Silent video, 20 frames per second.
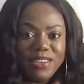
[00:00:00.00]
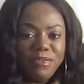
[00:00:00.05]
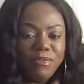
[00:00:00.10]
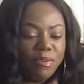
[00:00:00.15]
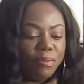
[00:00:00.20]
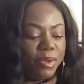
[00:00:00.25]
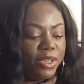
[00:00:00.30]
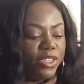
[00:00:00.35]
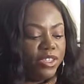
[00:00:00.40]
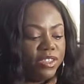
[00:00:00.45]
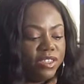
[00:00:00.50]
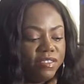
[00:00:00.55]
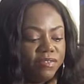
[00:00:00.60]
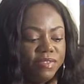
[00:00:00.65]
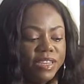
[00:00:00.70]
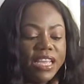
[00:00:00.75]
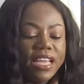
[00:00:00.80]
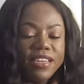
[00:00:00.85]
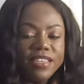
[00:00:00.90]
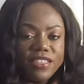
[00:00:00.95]
the information
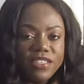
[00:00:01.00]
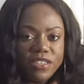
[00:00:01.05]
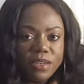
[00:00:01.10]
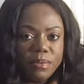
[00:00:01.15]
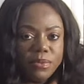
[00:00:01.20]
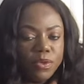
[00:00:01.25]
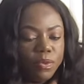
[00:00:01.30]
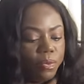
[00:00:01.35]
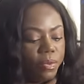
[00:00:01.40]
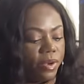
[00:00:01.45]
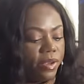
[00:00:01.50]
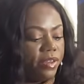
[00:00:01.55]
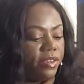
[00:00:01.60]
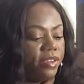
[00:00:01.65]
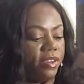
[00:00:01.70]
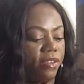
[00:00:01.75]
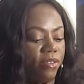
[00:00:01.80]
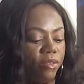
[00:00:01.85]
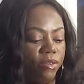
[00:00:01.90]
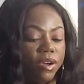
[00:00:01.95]
regarding chapter
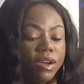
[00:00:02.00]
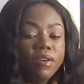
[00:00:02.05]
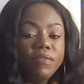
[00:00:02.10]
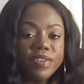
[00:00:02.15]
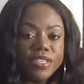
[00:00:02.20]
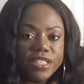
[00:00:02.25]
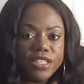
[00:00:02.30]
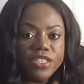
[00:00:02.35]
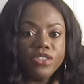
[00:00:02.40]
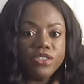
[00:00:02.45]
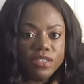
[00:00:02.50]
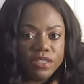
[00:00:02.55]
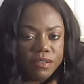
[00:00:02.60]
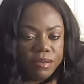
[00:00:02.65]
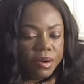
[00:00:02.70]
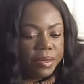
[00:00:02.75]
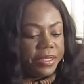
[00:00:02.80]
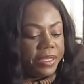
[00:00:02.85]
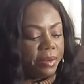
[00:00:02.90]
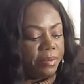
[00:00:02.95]
1 or a conversation
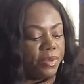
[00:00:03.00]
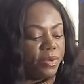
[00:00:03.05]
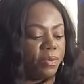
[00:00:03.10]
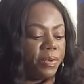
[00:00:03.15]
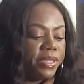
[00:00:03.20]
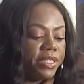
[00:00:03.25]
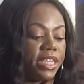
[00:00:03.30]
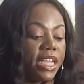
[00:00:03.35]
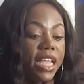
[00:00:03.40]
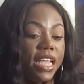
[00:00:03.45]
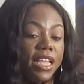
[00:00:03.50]
around chapter 1,